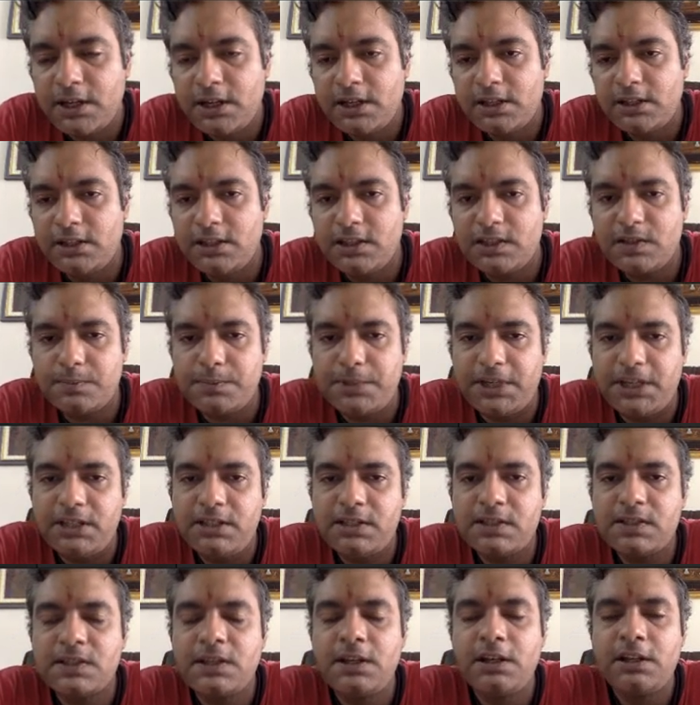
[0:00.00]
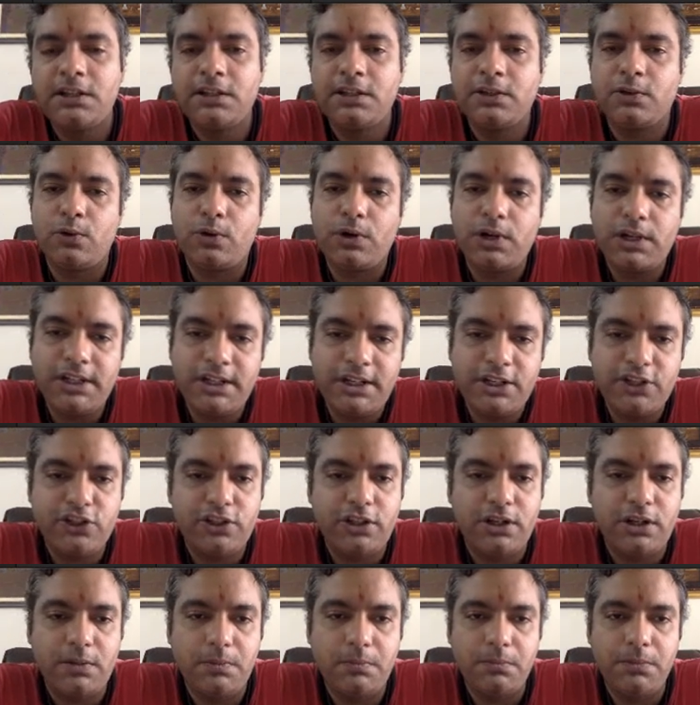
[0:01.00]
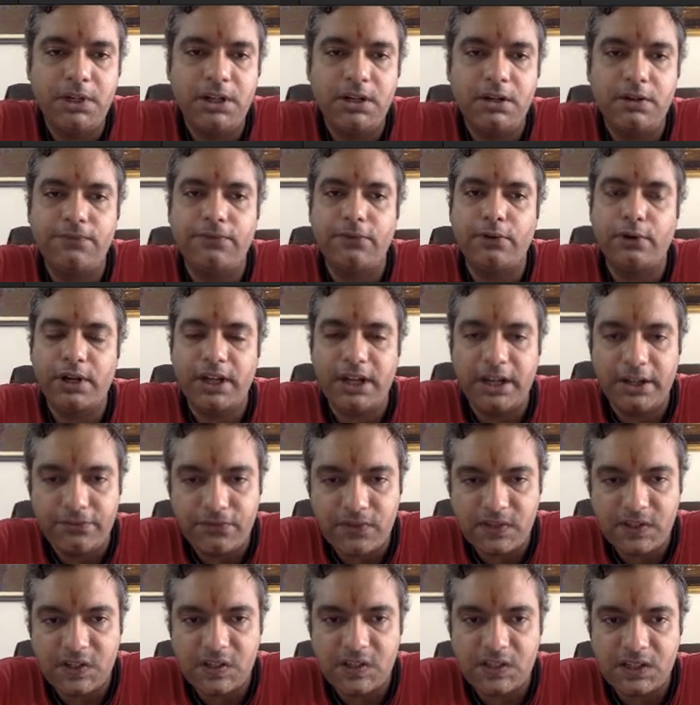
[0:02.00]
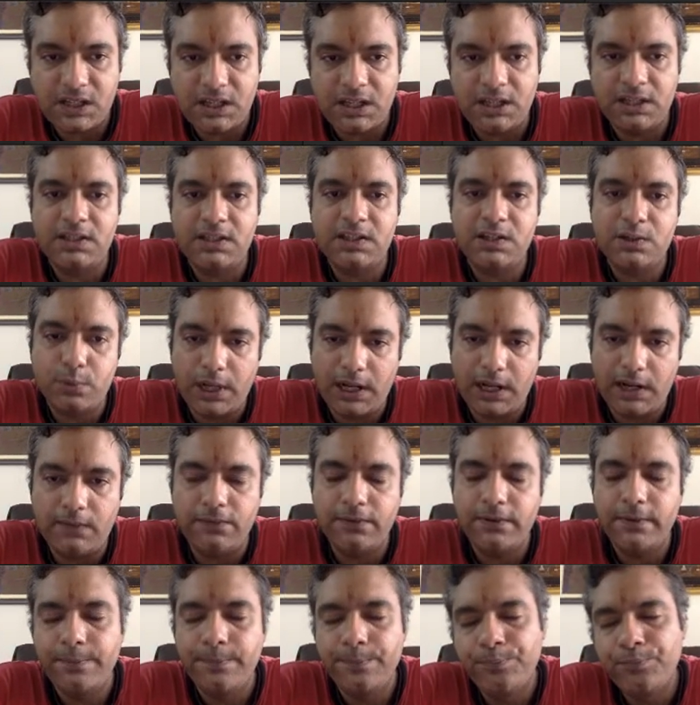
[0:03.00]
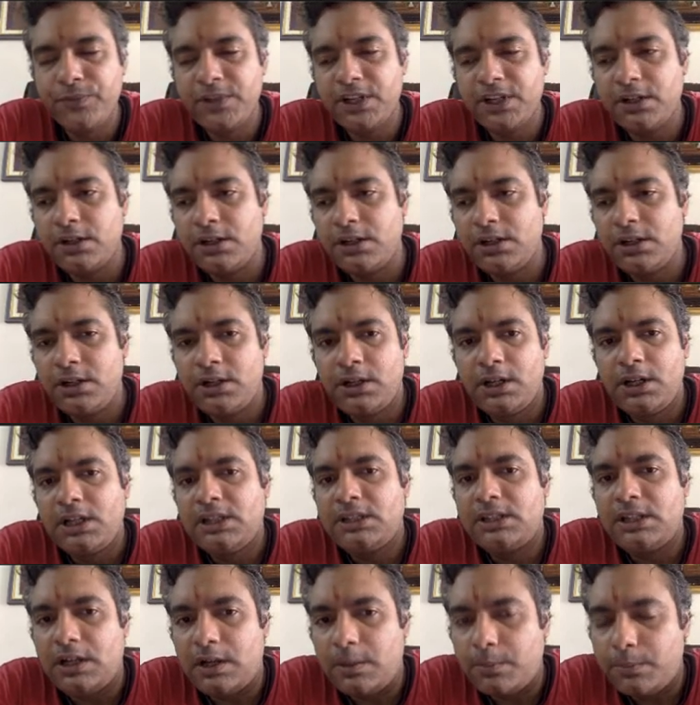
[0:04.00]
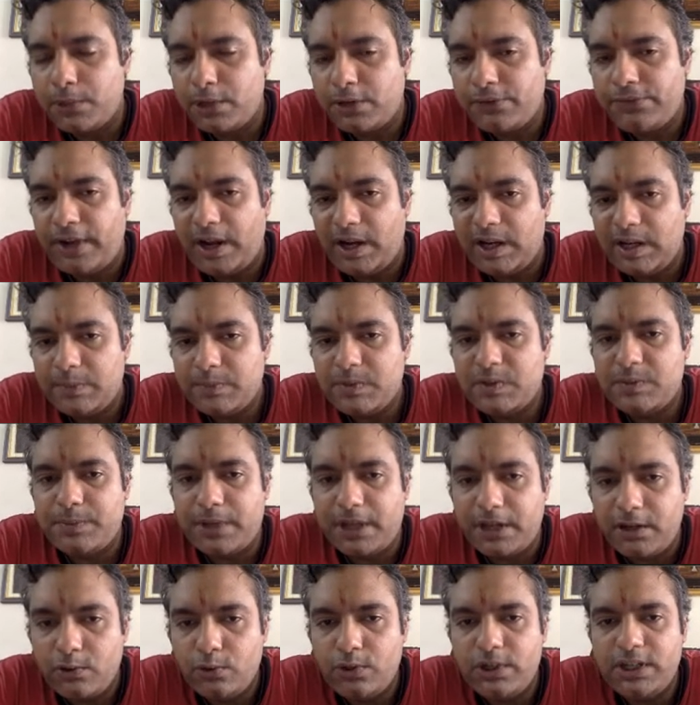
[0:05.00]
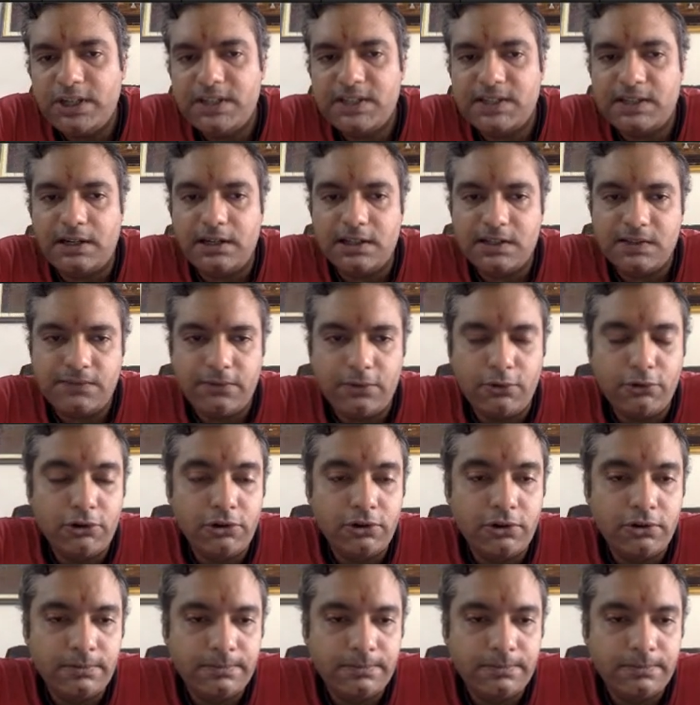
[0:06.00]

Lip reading: This means the coordination number for an FCC is 12. The number of atoms per unit cell is 4,